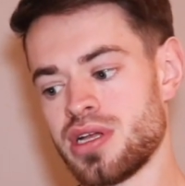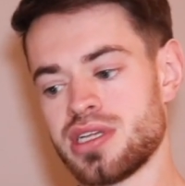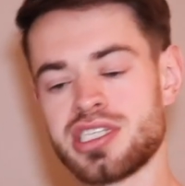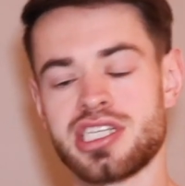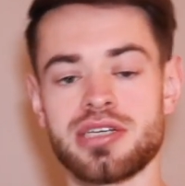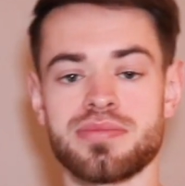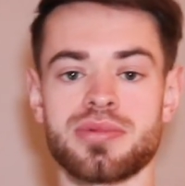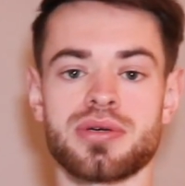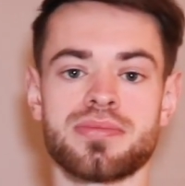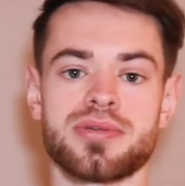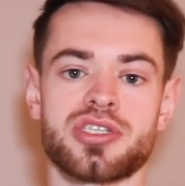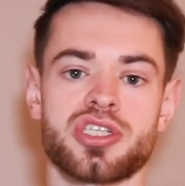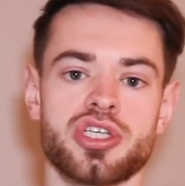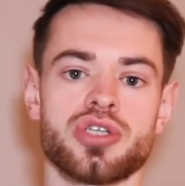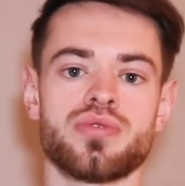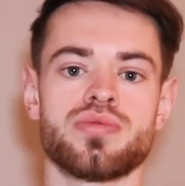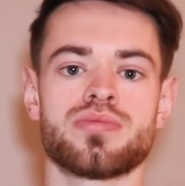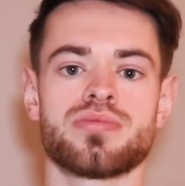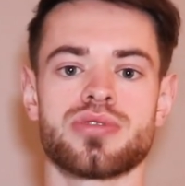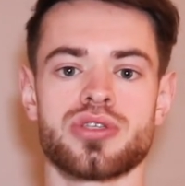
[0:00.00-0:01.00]
Tip number
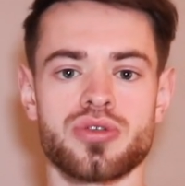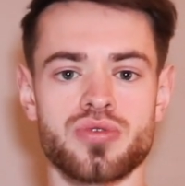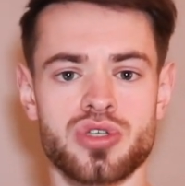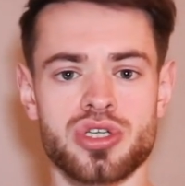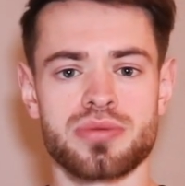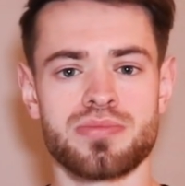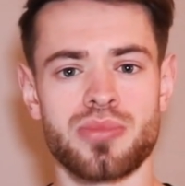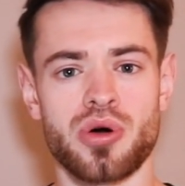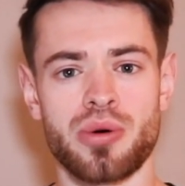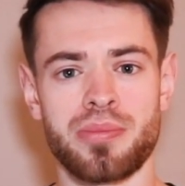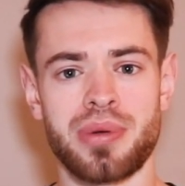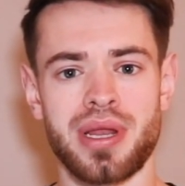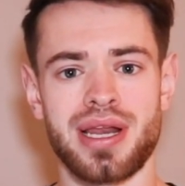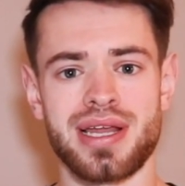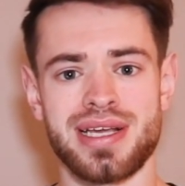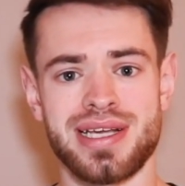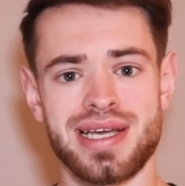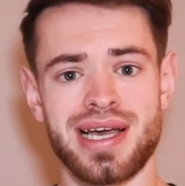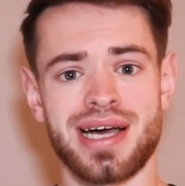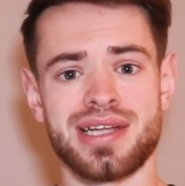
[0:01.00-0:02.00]
2, do some
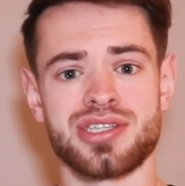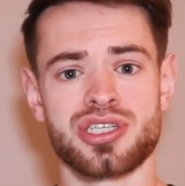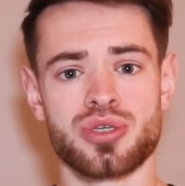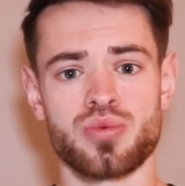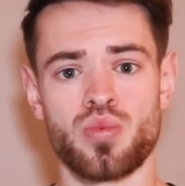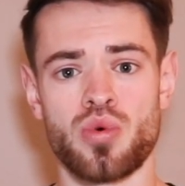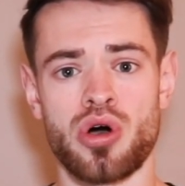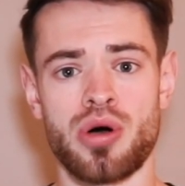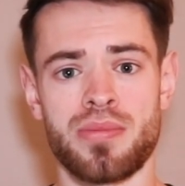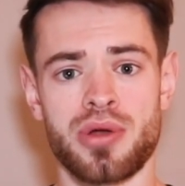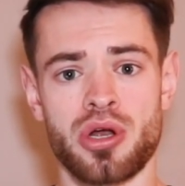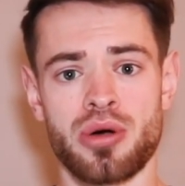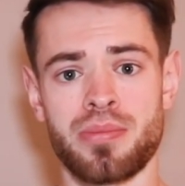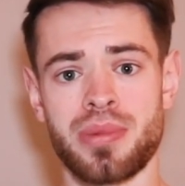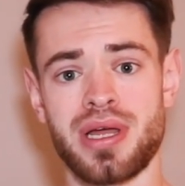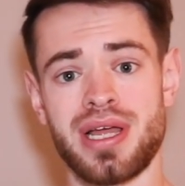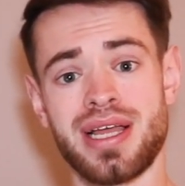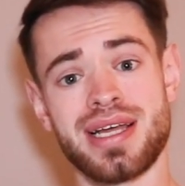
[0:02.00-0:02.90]
mobility and some warming up.